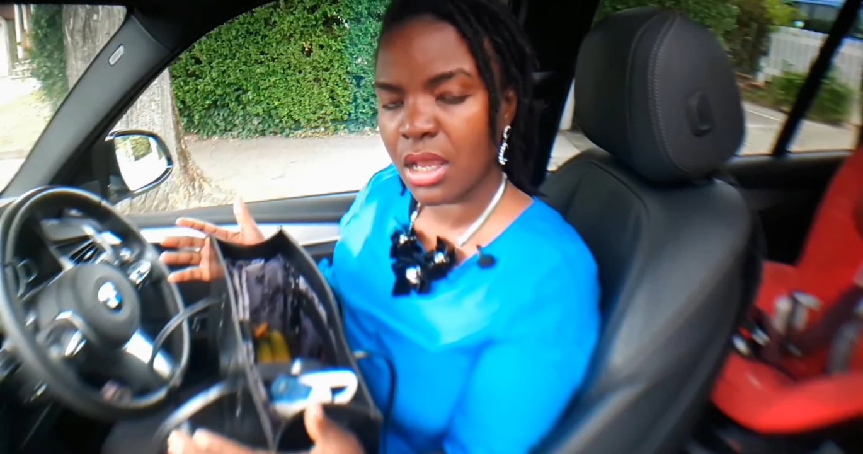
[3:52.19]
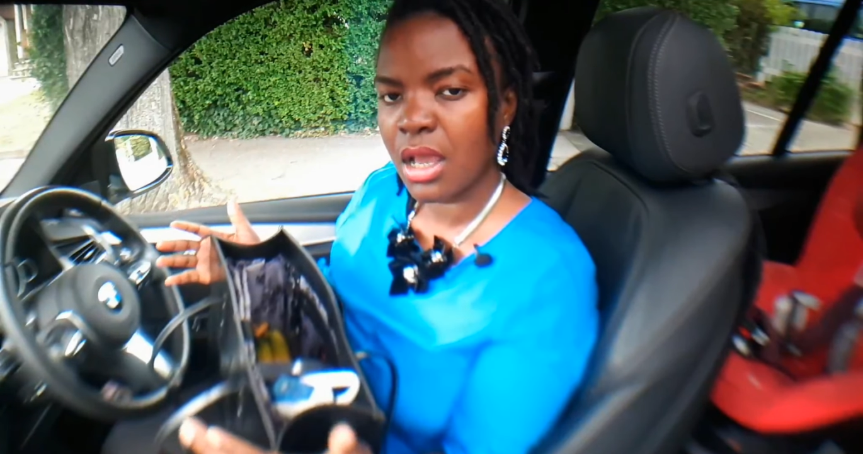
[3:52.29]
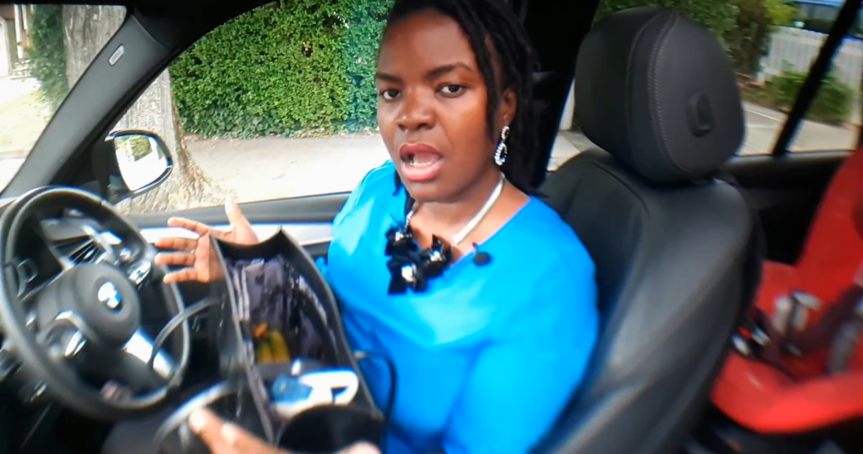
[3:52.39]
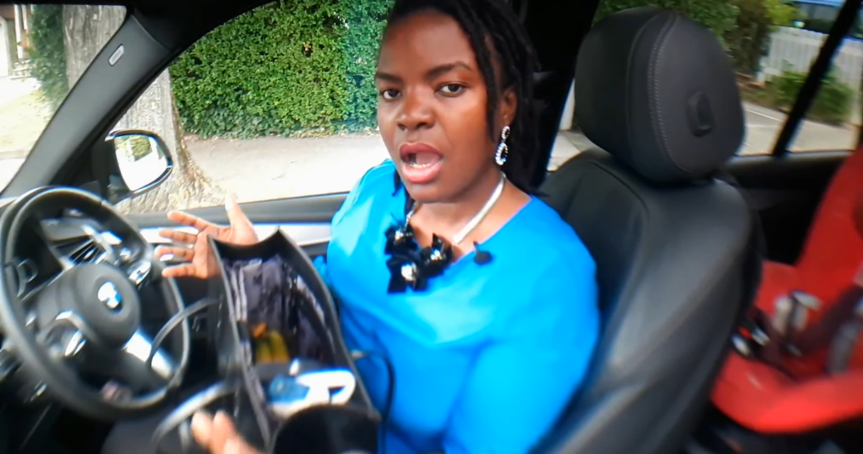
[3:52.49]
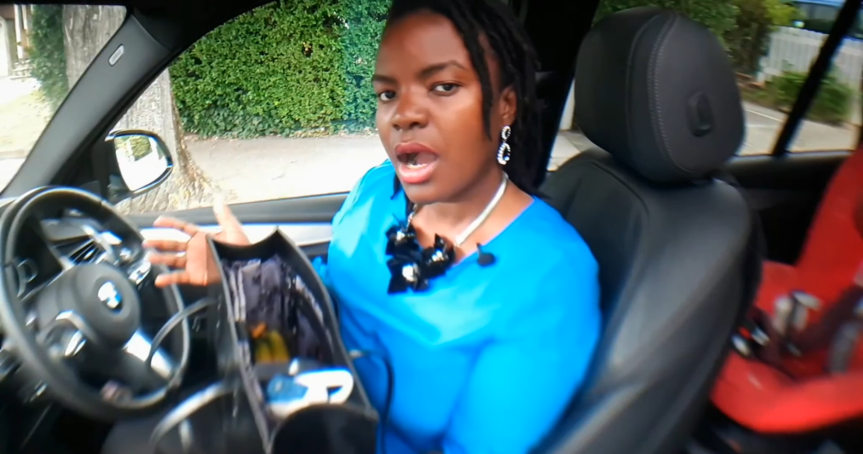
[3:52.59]

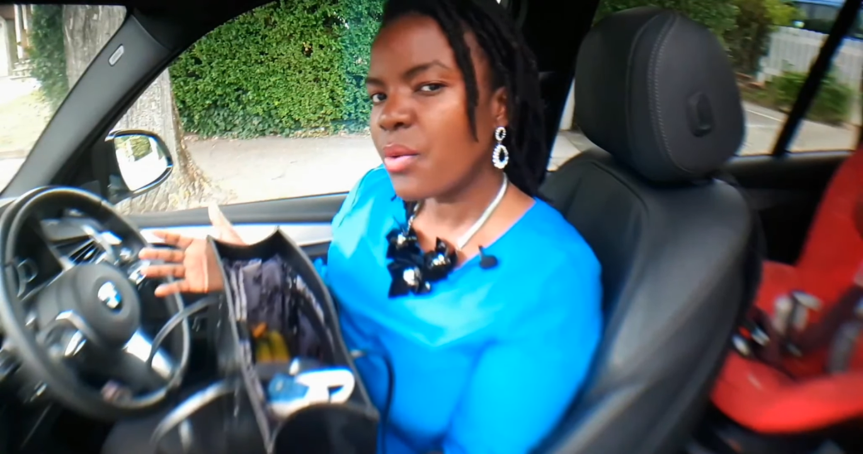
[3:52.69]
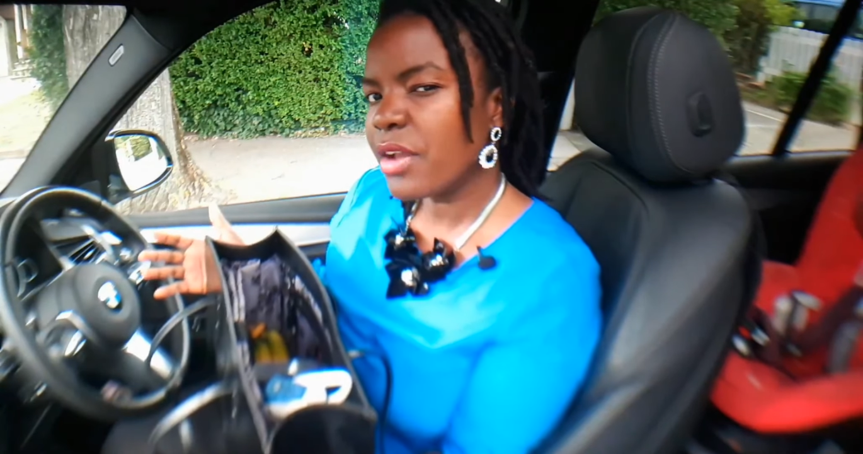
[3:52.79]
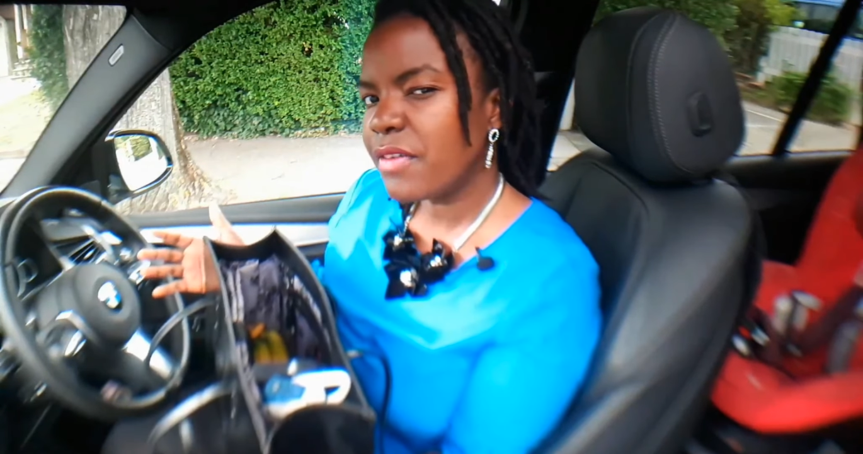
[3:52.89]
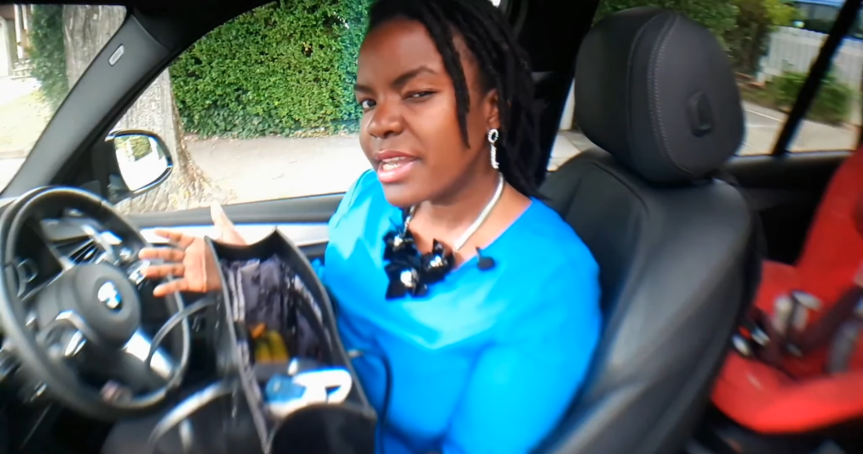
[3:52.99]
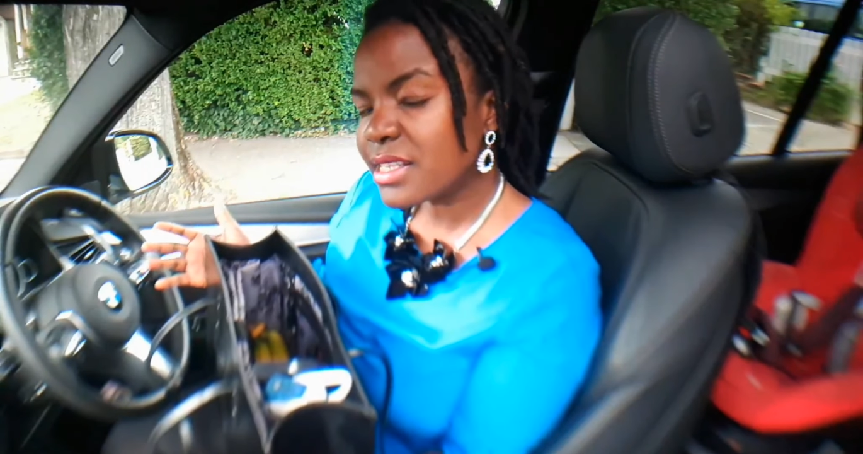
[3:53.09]

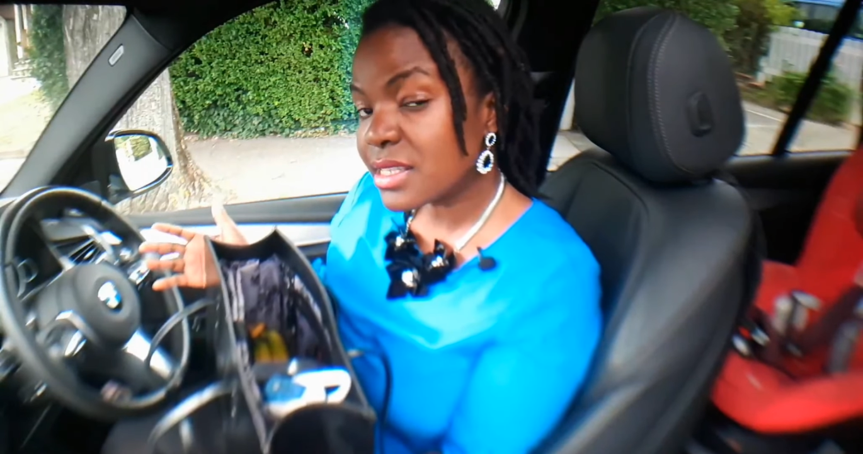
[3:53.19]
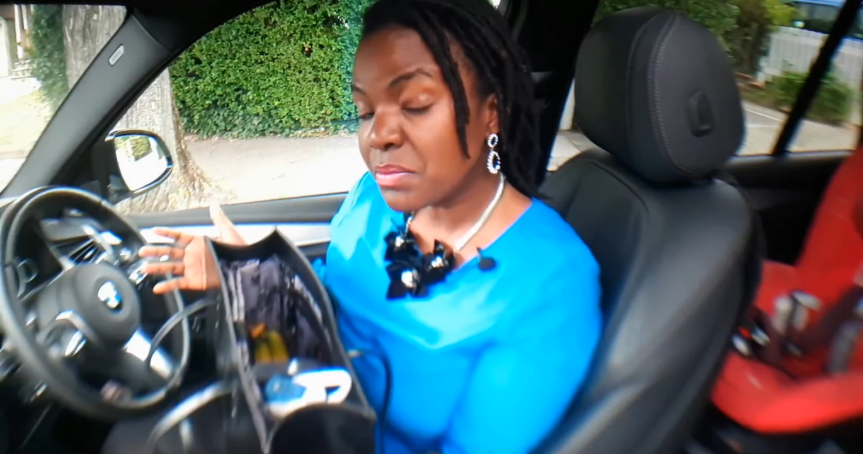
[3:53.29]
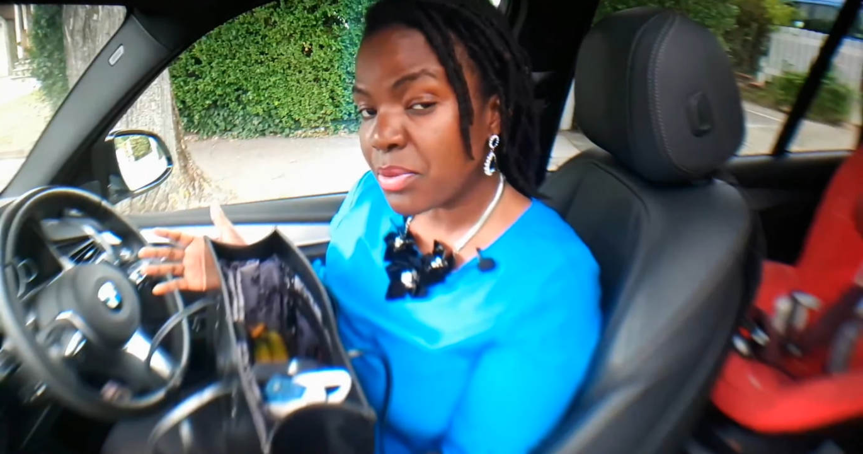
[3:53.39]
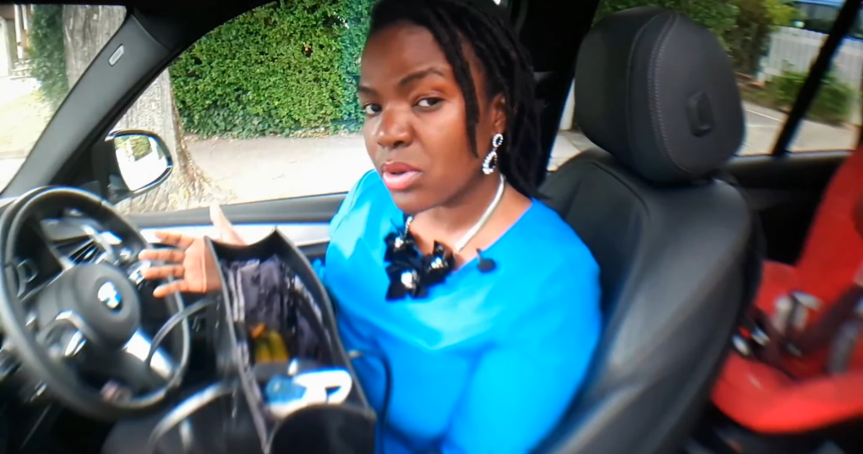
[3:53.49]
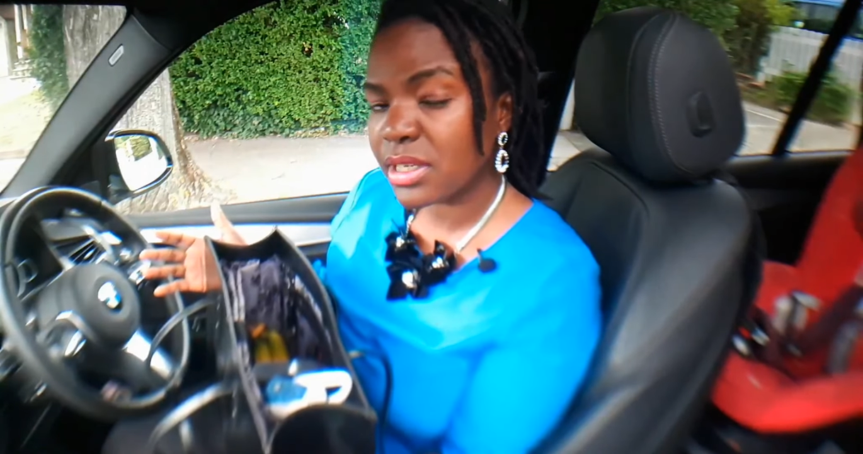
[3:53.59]
However, it is
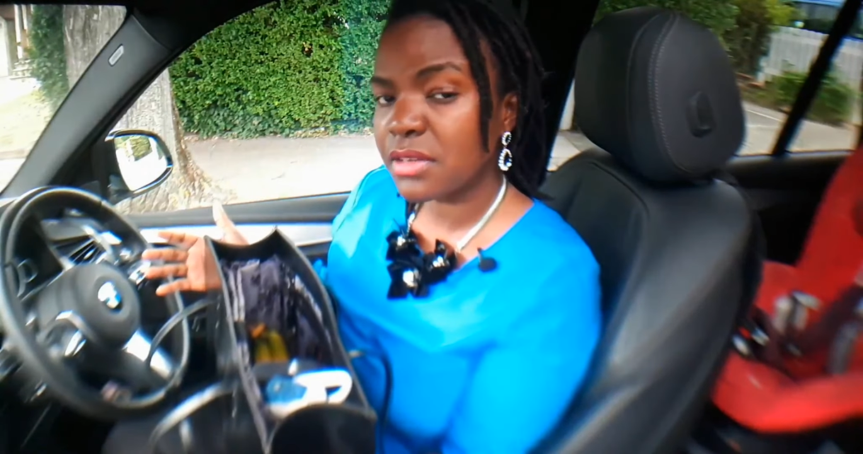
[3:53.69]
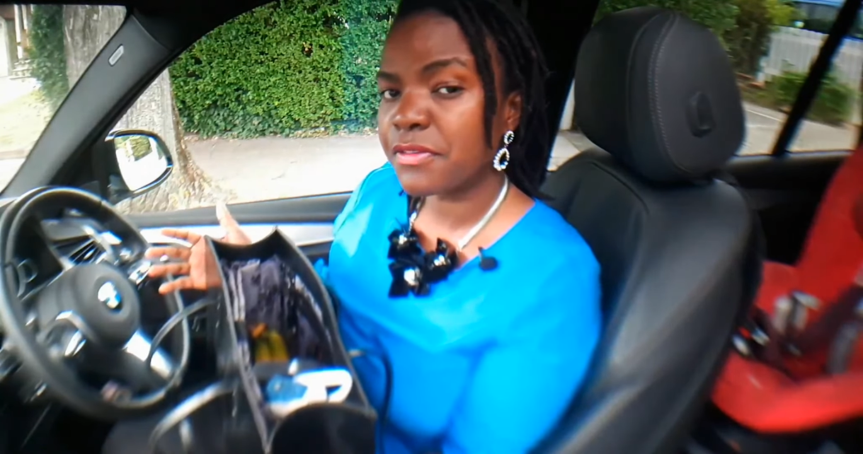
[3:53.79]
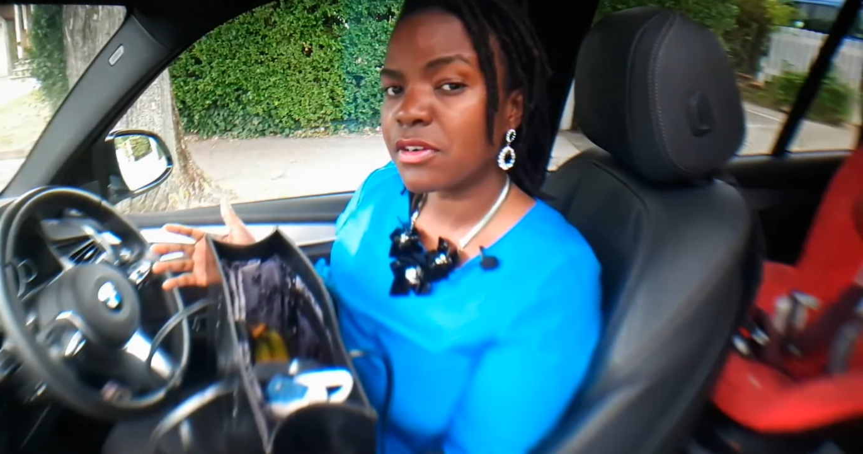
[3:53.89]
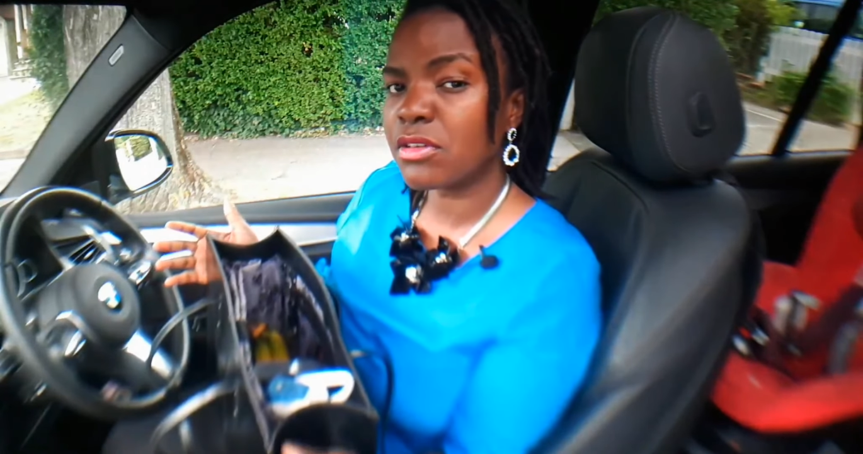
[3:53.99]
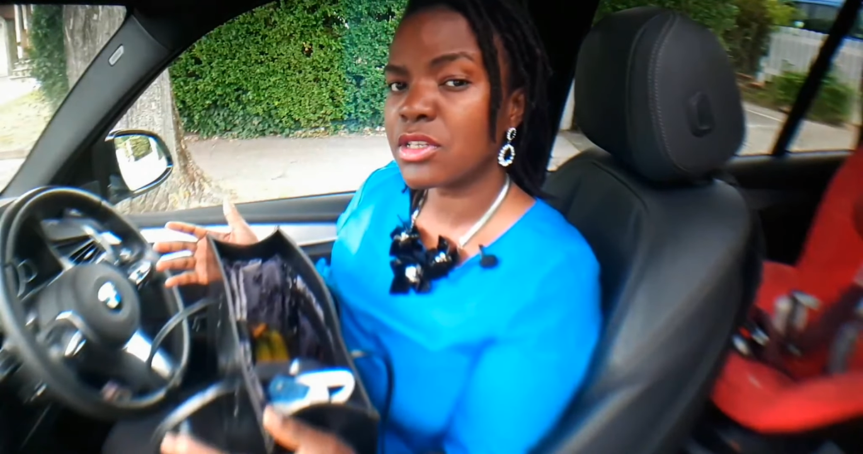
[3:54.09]
important for